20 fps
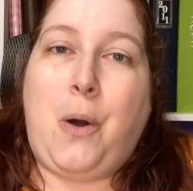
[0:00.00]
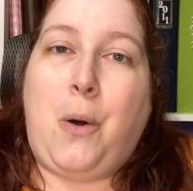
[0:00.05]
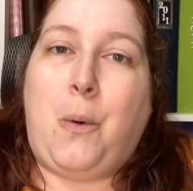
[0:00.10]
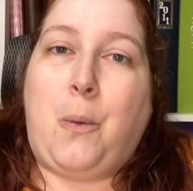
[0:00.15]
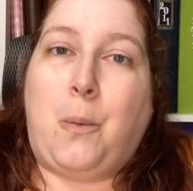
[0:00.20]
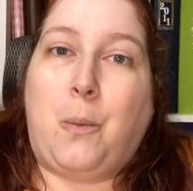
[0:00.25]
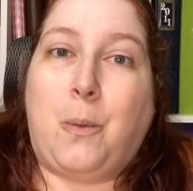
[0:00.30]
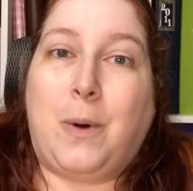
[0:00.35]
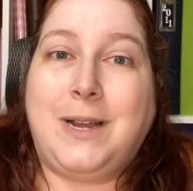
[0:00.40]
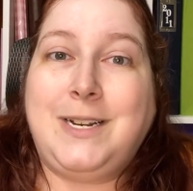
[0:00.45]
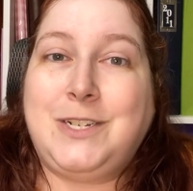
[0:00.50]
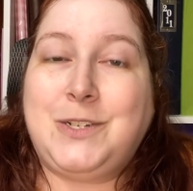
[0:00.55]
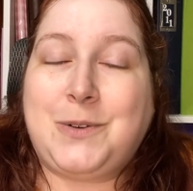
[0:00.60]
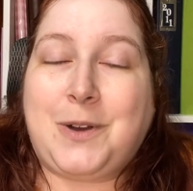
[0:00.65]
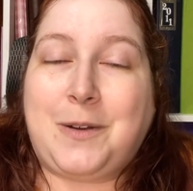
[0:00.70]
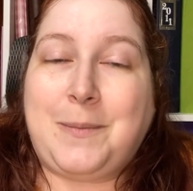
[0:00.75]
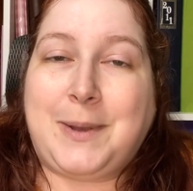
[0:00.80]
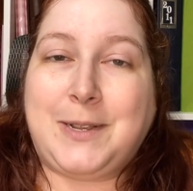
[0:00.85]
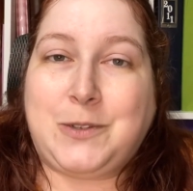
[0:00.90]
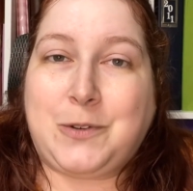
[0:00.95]
one
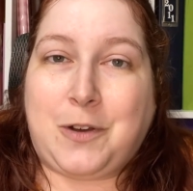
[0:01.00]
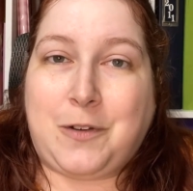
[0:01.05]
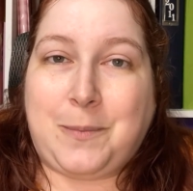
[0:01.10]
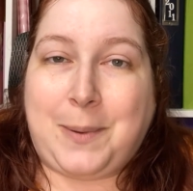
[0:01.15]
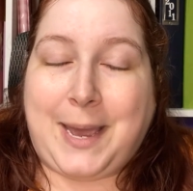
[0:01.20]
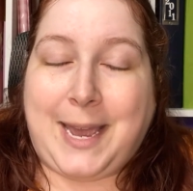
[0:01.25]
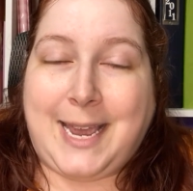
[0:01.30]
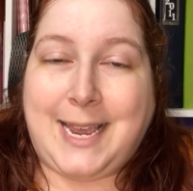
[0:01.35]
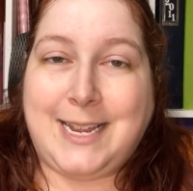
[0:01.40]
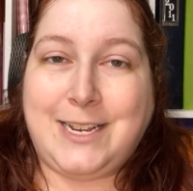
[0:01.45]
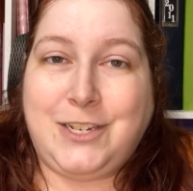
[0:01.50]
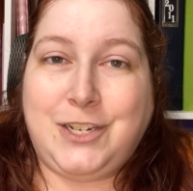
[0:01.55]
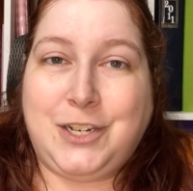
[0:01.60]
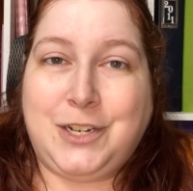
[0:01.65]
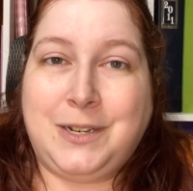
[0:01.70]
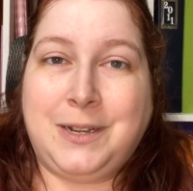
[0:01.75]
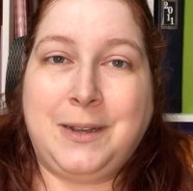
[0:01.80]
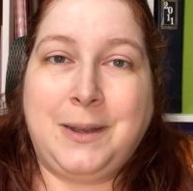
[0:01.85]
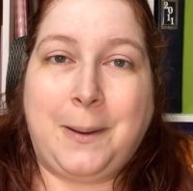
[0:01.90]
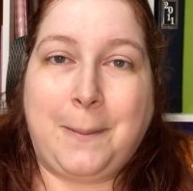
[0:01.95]
12 by 12 page
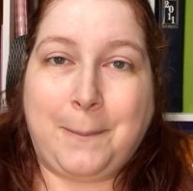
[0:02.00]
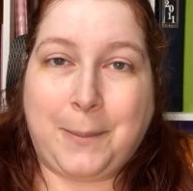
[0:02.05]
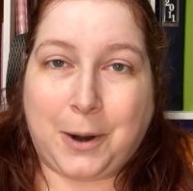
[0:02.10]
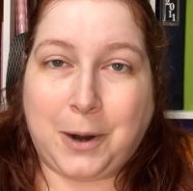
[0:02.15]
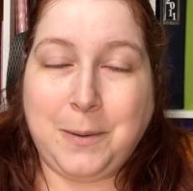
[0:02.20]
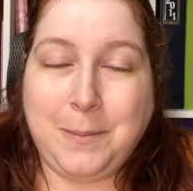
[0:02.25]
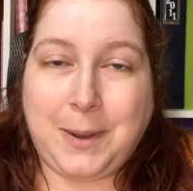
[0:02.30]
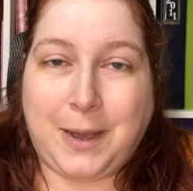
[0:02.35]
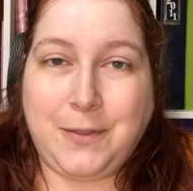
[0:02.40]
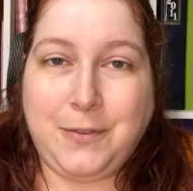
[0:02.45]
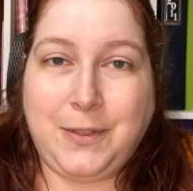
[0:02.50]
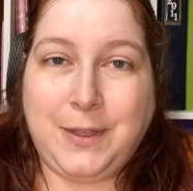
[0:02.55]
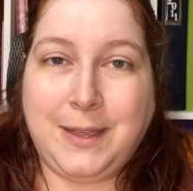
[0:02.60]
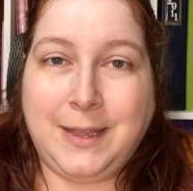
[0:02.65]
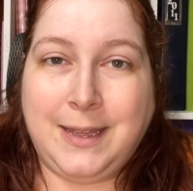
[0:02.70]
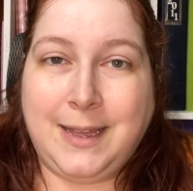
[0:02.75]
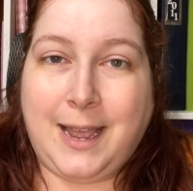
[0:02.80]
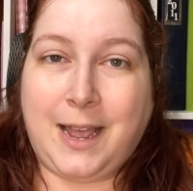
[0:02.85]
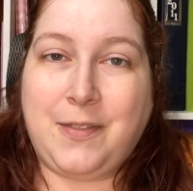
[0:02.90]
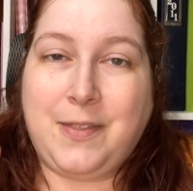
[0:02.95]
per month,
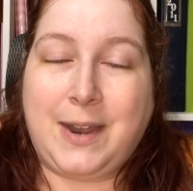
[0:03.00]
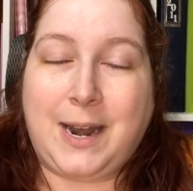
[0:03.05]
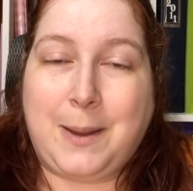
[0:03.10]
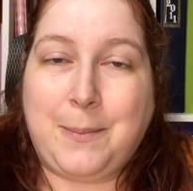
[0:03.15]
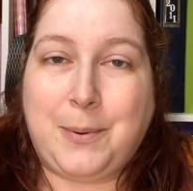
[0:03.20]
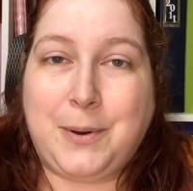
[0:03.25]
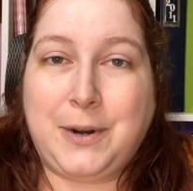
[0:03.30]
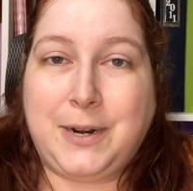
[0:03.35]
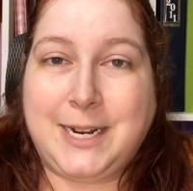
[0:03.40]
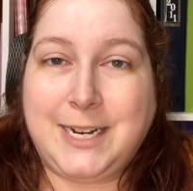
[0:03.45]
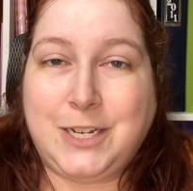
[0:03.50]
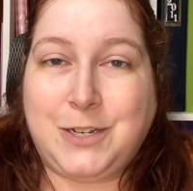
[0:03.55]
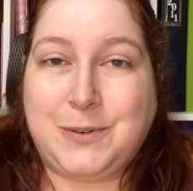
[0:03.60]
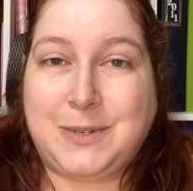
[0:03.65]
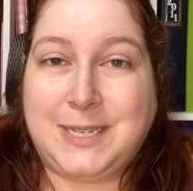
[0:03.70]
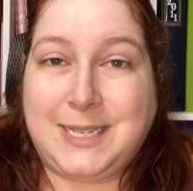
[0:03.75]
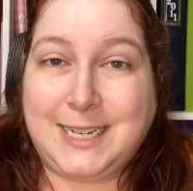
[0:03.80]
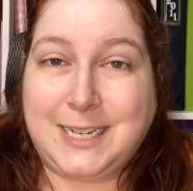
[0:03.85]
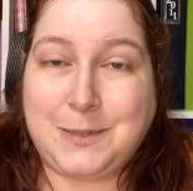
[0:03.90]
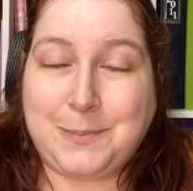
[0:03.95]
and then I put it into
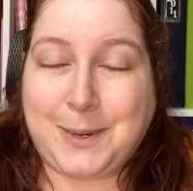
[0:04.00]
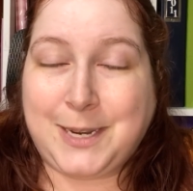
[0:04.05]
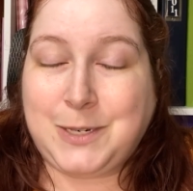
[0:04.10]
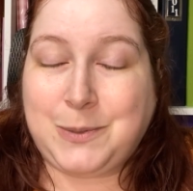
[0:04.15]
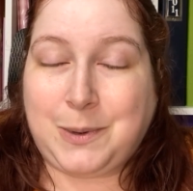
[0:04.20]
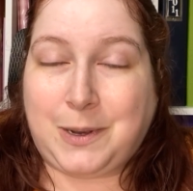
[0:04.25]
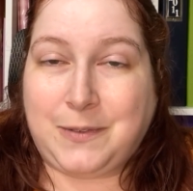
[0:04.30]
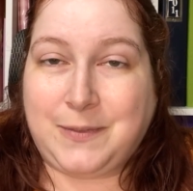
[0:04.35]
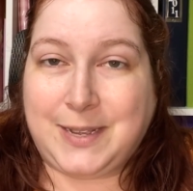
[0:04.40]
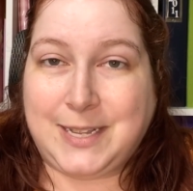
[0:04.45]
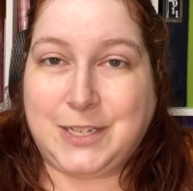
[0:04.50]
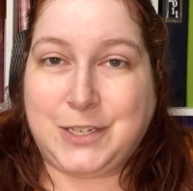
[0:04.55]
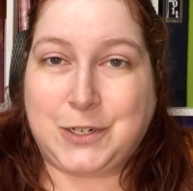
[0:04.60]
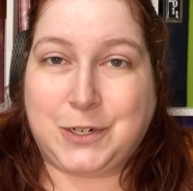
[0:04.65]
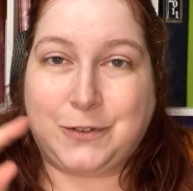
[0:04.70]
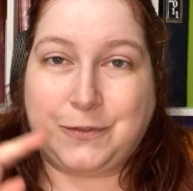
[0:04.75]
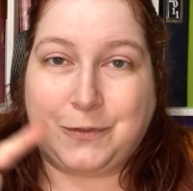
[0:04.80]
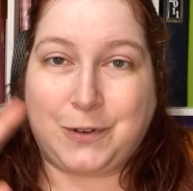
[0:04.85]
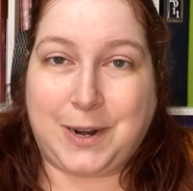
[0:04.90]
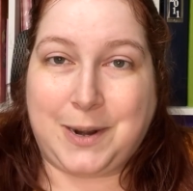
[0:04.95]
a 6 by 12
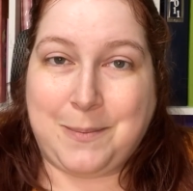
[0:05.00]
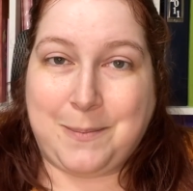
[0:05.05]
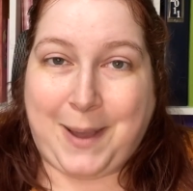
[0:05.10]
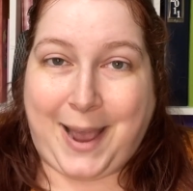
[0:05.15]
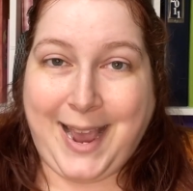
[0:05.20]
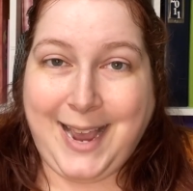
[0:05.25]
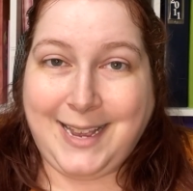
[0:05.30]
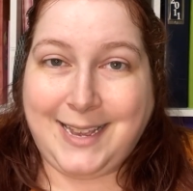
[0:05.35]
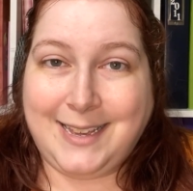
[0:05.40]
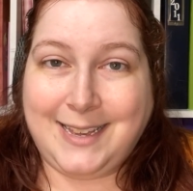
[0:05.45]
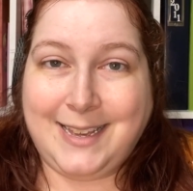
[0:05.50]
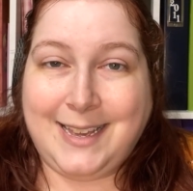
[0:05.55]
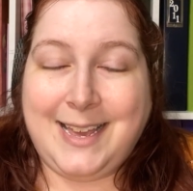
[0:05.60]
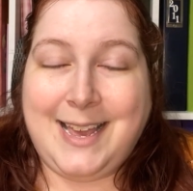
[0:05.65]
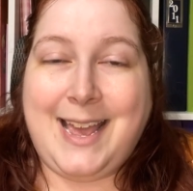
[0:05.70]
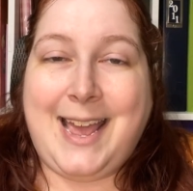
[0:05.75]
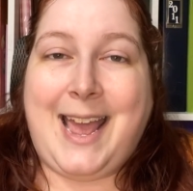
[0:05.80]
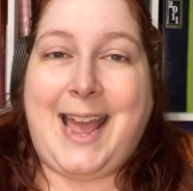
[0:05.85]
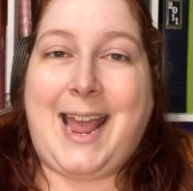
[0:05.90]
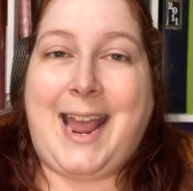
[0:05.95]
insert front and back.
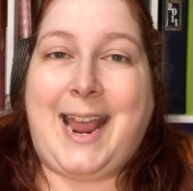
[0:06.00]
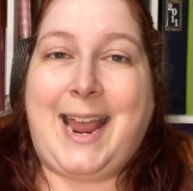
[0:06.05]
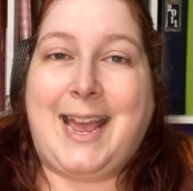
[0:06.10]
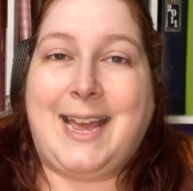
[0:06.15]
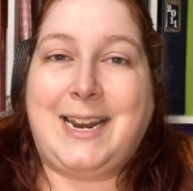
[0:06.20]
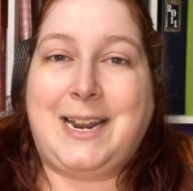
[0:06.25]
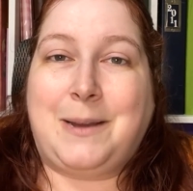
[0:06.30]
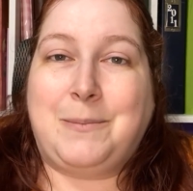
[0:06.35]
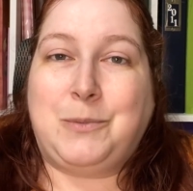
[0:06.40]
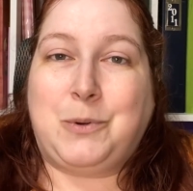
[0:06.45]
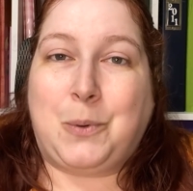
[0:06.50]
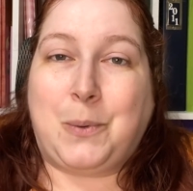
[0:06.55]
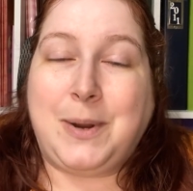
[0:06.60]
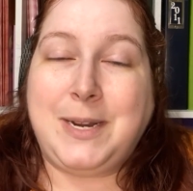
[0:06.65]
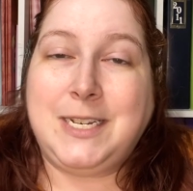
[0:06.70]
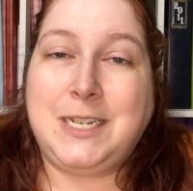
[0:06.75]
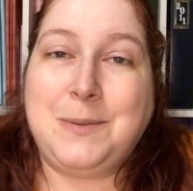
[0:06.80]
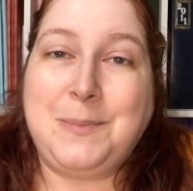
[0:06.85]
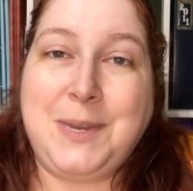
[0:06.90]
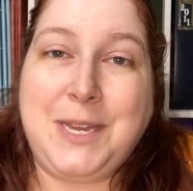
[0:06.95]
And I'm
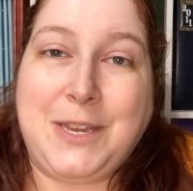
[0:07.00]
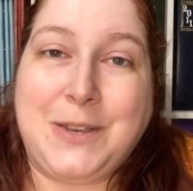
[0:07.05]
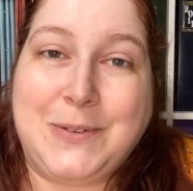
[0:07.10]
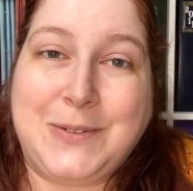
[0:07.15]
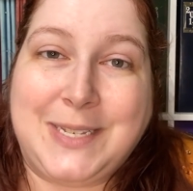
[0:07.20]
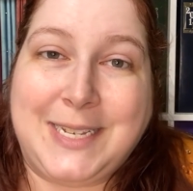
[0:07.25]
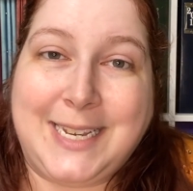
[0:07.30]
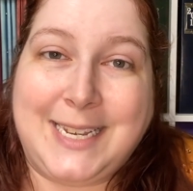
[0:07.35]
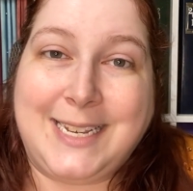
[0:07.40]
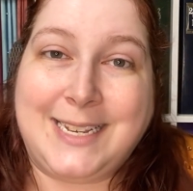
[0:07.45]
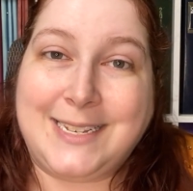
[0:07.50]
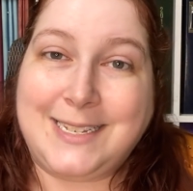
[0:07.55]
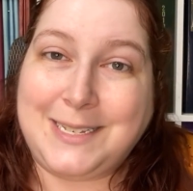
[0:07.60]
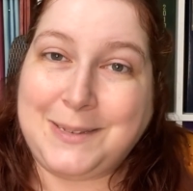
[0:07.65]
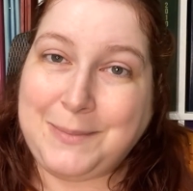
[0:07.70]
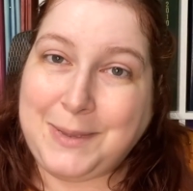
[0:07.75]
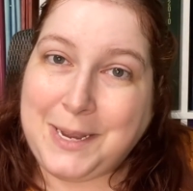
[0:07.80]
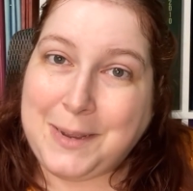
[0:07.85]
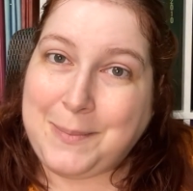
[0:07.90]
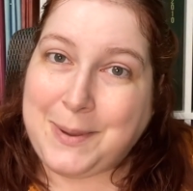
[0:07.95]
going to be using
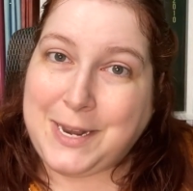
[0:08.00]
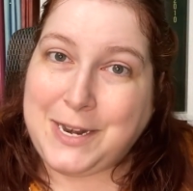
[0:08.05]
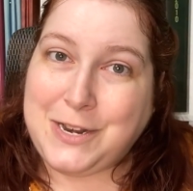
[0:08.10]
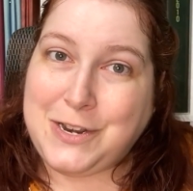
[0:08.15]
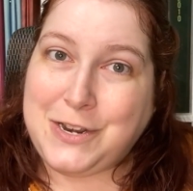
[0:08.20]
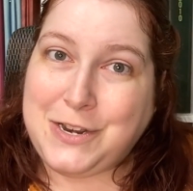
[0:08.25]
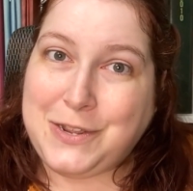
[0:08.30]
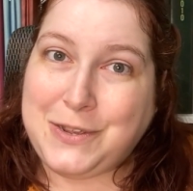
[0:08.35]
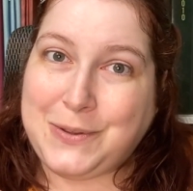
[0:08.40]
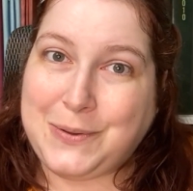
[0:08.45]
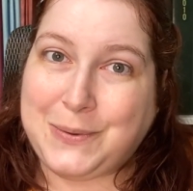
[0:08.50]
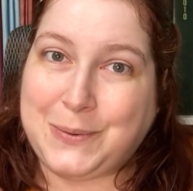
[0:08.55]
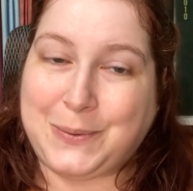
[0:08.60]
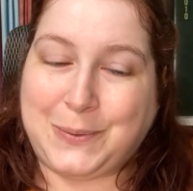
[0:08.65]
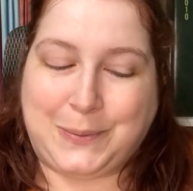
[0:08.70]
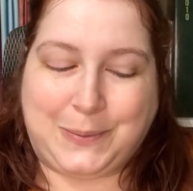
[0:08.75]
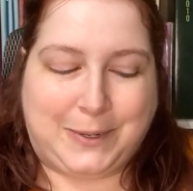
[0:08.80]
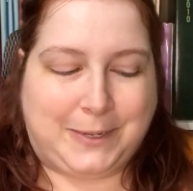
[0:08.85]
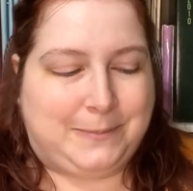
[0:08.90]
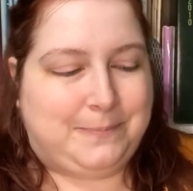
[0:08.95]
something a bit
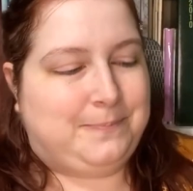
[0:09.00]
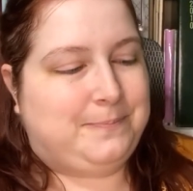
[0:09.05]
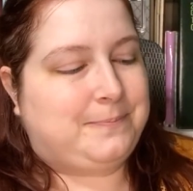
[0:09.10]
new.